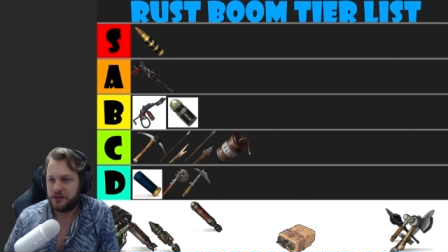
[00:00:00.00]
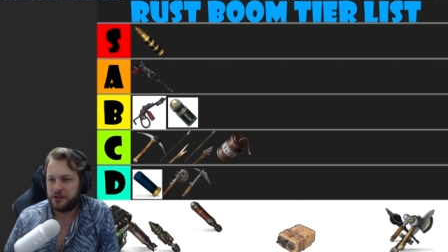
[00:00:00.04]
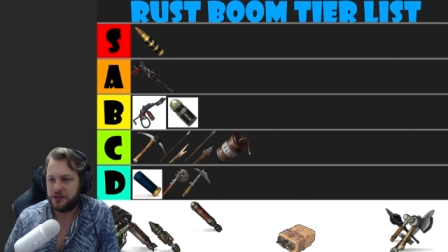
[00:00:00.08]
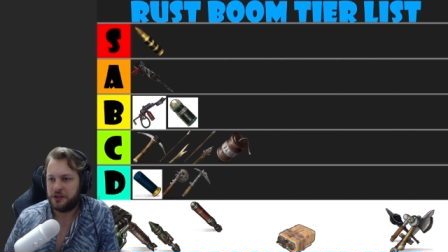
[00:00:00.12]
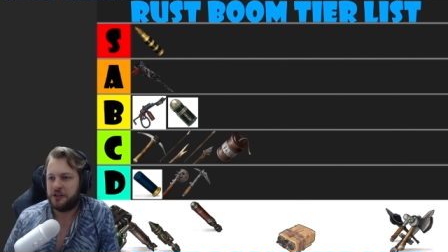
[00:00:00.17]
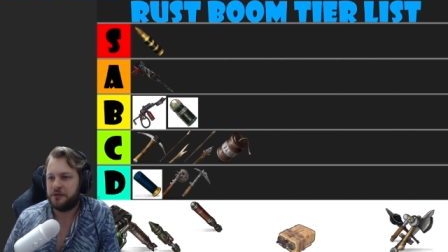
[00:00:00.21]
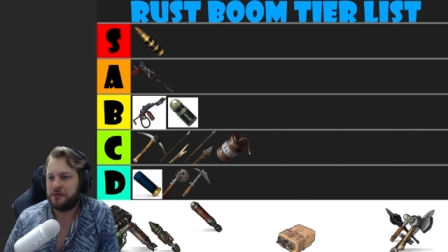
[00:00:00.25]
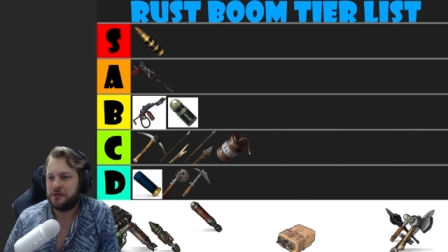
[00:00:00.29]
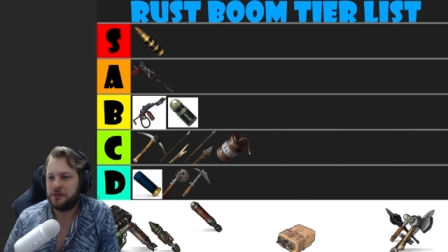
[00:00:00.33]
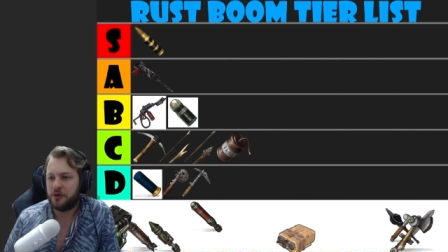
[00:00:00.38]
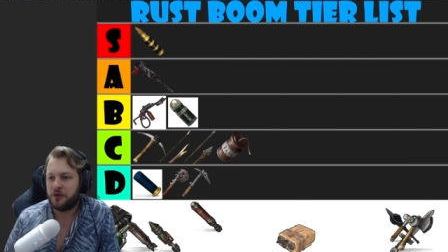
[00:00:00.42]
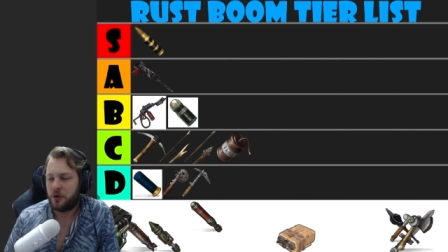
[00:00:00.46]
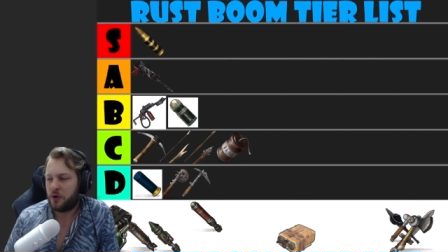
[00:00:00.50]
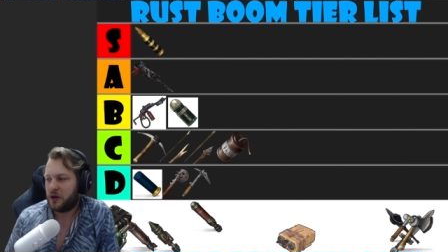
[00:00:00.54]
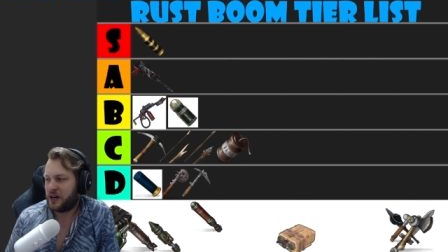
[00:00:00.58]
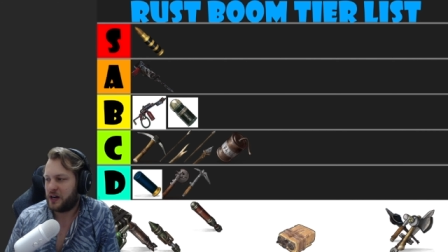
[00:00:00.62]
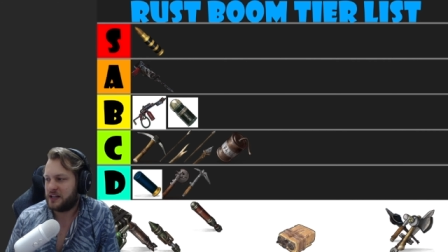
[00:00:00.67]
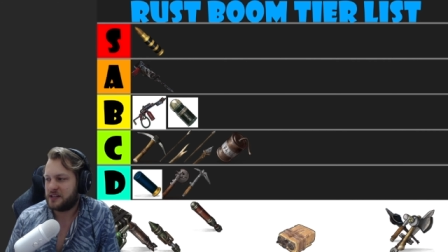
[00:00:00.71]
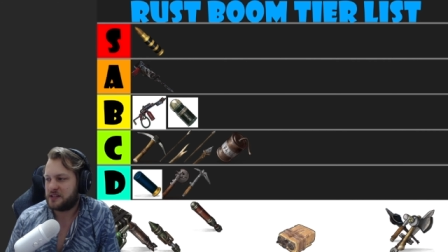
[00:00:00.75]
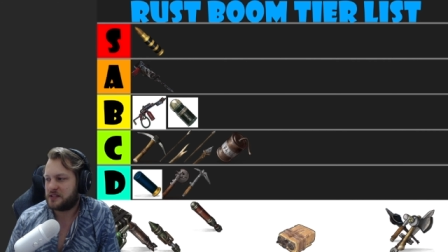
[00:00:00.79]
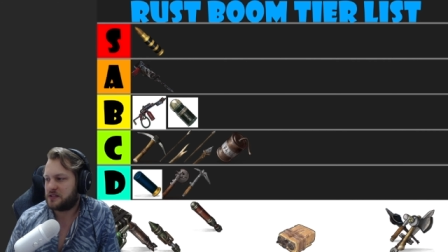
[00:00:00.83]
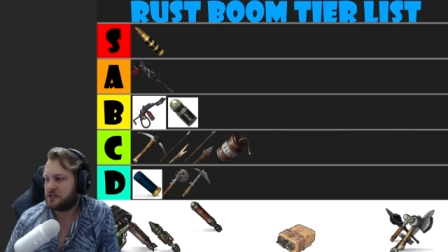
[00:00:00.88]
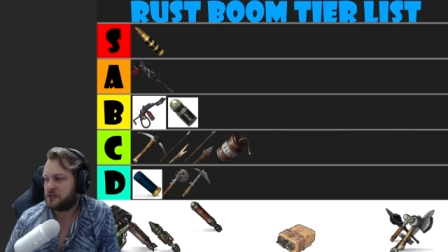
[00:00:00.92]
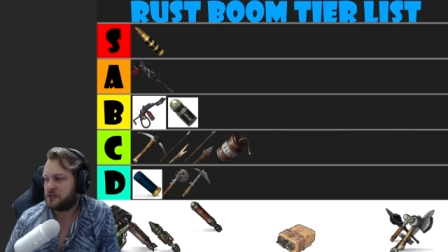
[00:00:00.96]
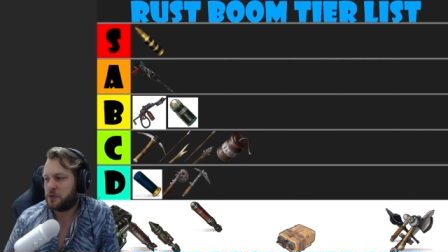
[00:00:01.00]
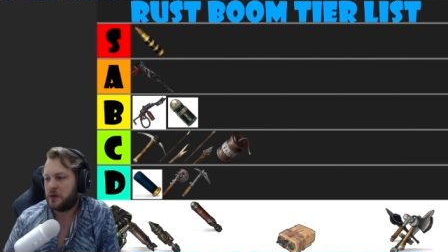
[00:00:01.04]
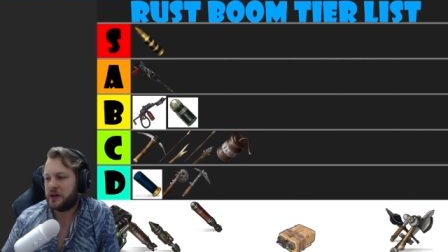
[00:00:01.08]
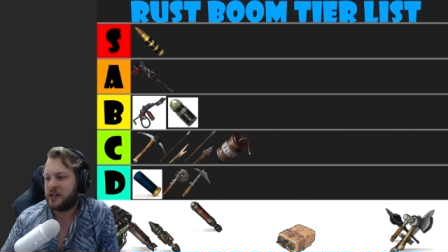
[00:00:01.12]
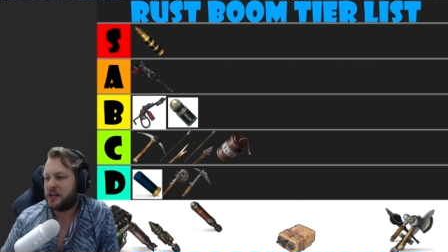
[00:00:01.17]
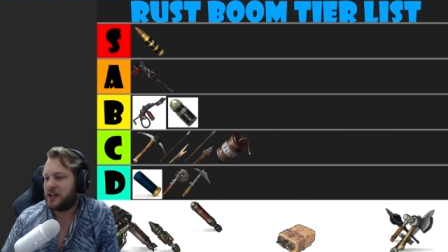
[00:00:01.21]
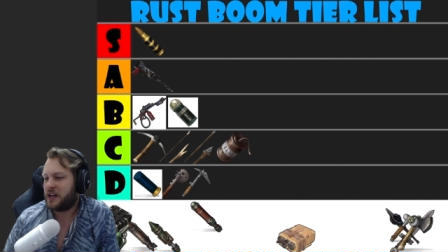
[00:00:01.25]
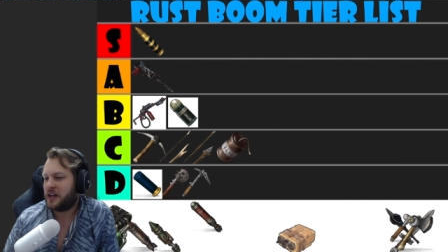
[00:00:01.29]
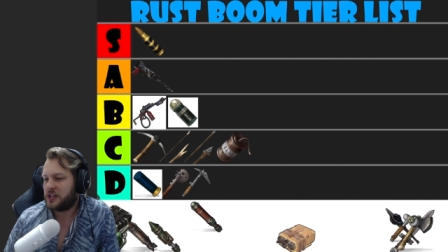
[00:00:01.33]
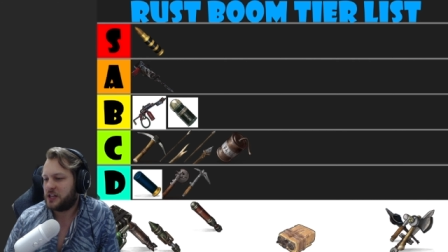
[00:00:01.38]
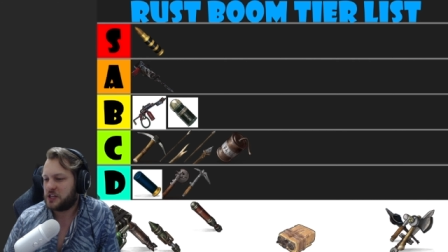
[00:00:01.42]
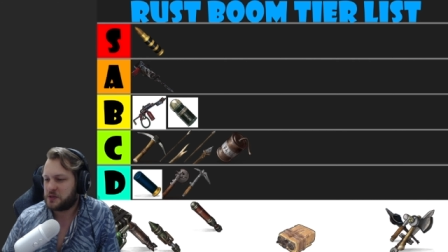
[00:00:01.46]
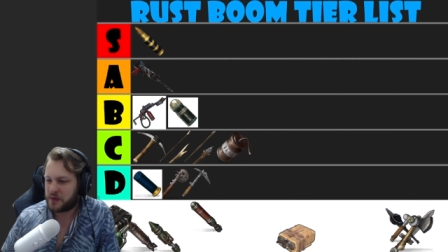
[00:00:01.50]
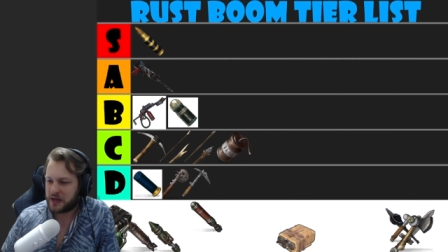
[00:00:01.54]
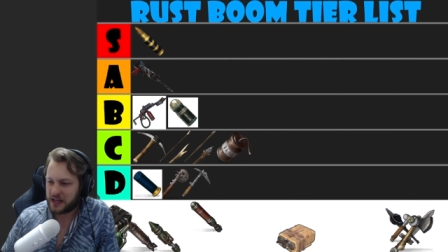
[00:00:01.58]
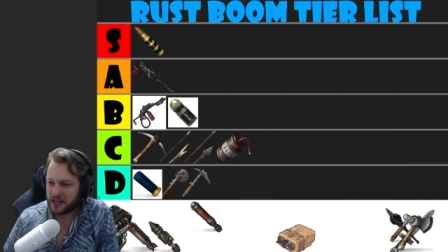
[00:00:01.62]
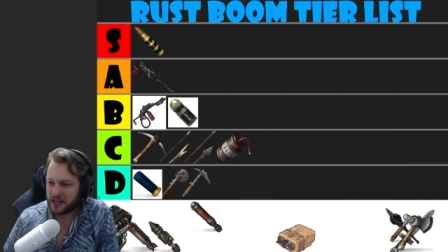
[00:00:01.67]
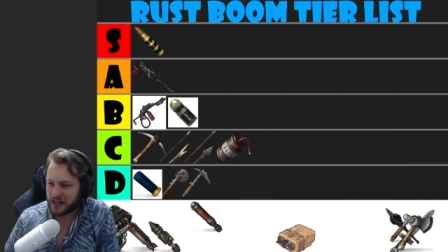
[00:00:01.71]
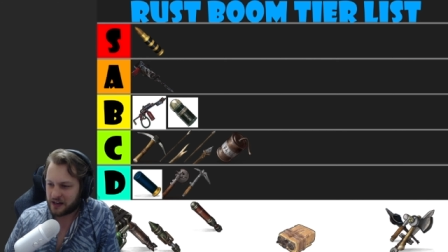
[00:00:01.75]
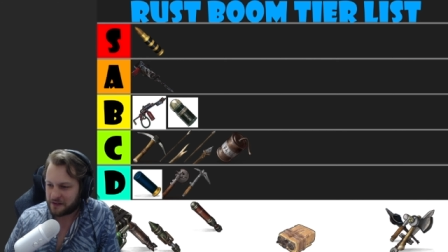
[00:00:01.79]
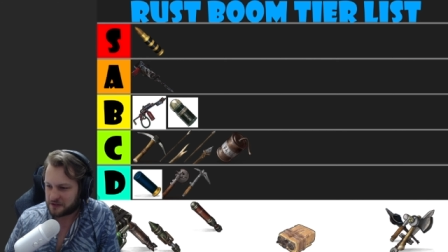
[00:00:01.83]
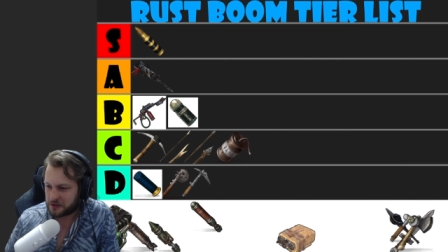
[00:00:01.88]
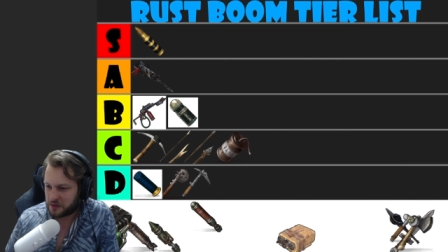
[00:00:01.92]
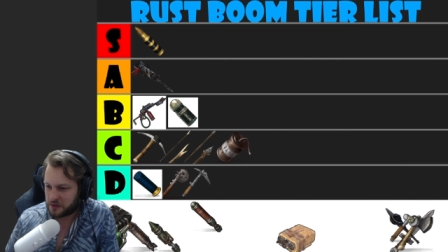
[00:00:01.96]
the door has 20 HP
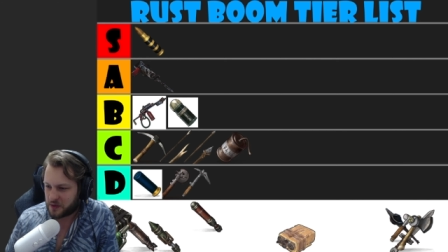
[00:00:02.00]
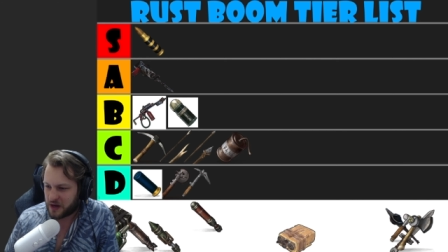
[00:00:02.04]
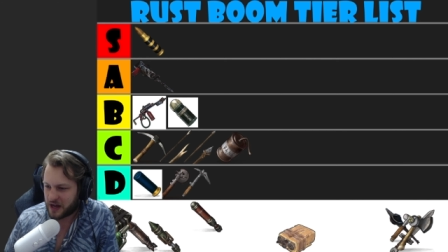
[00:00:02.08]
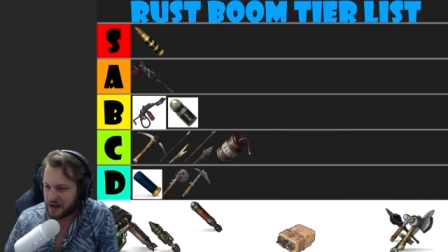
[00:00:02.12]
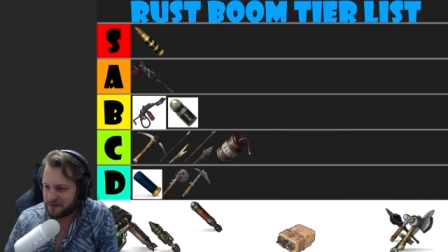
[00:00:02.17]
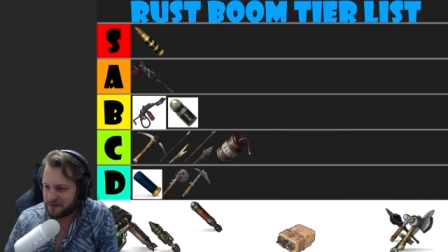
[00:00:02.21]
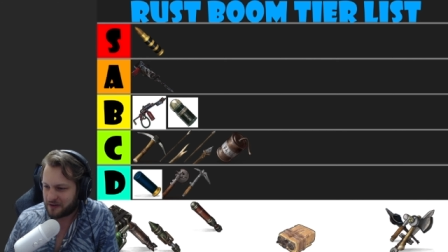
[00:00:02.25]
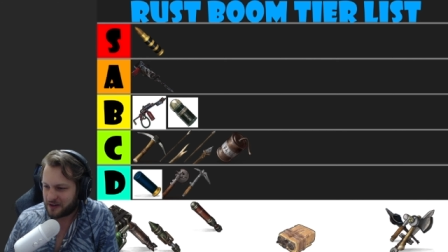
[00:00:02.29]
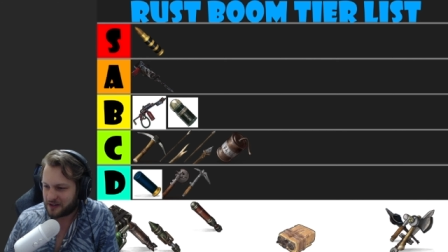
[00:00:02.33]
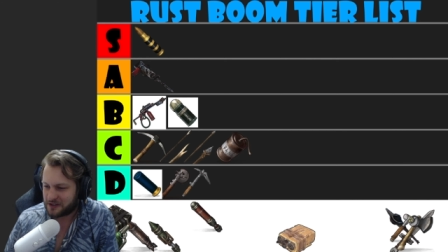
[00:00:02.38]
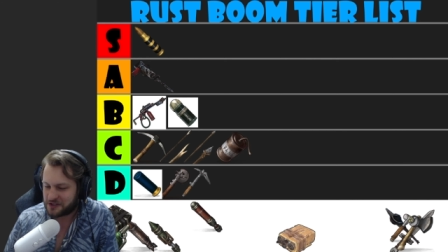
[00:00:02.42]
left or whatever.